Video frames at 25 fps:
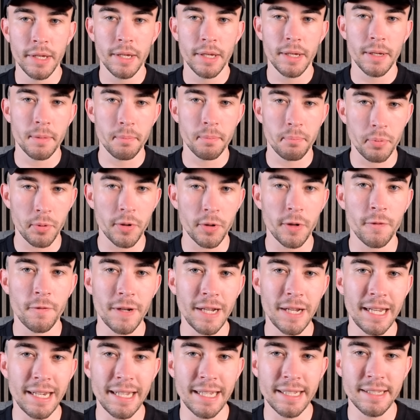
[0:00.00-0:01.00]
Bruno
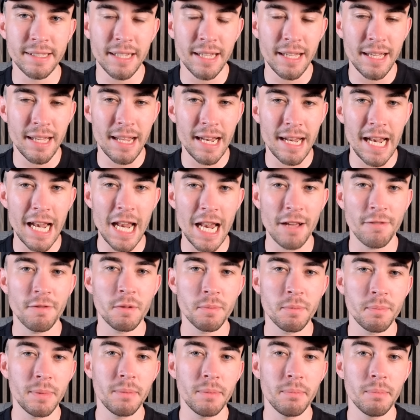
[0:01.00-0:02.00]
Fernandes left
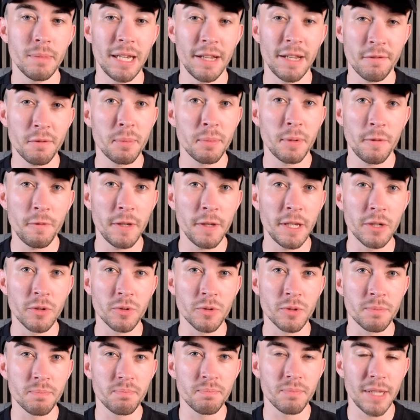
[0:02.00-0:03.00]
midfield
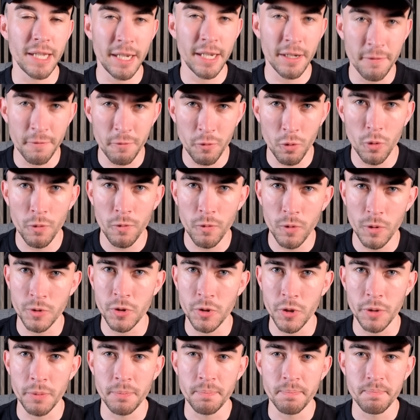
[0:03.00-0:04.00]
in a 4-4-2.
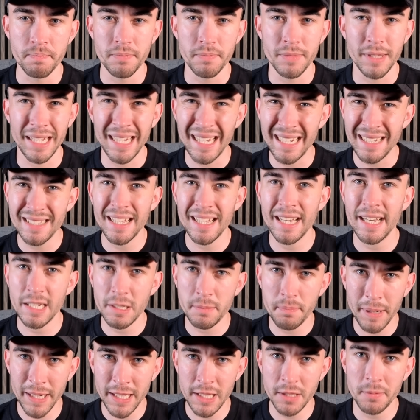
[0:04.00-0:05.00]
Is that his
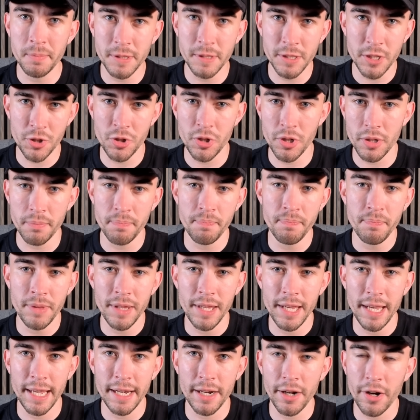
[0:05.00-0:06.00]
best position
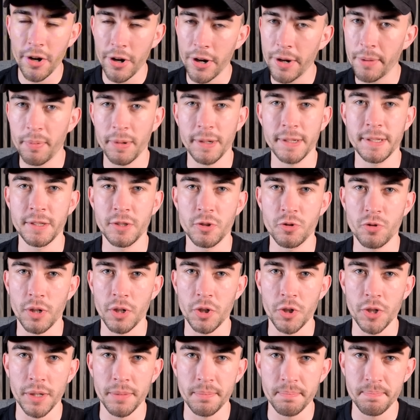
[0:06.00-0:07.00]
in a high-pressing
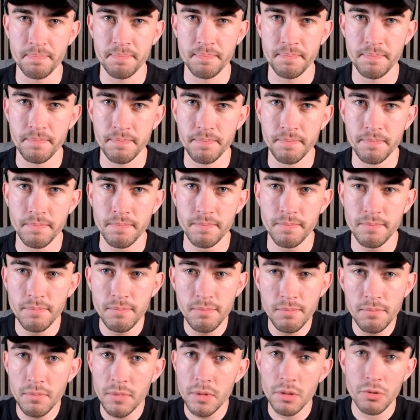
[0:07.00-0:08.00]
structure?
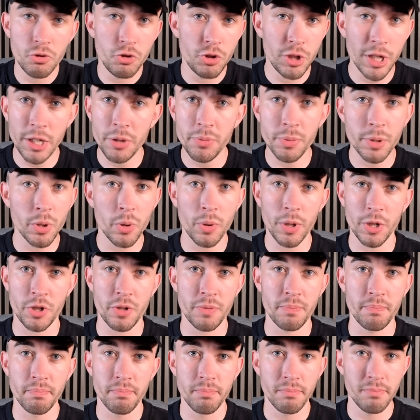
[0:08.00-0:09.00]
Genuine question.
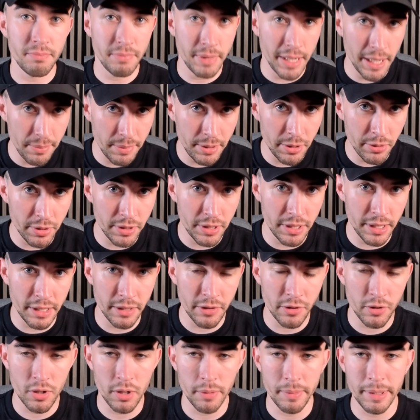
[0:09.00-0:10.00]
Let me know what you think in the
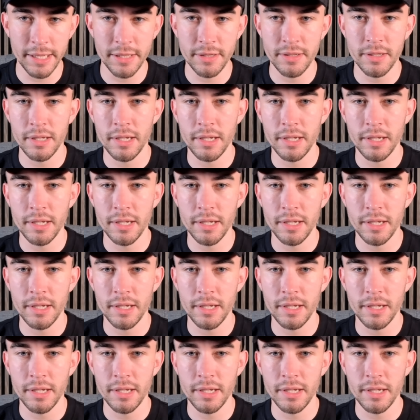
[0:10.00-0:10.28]
comments.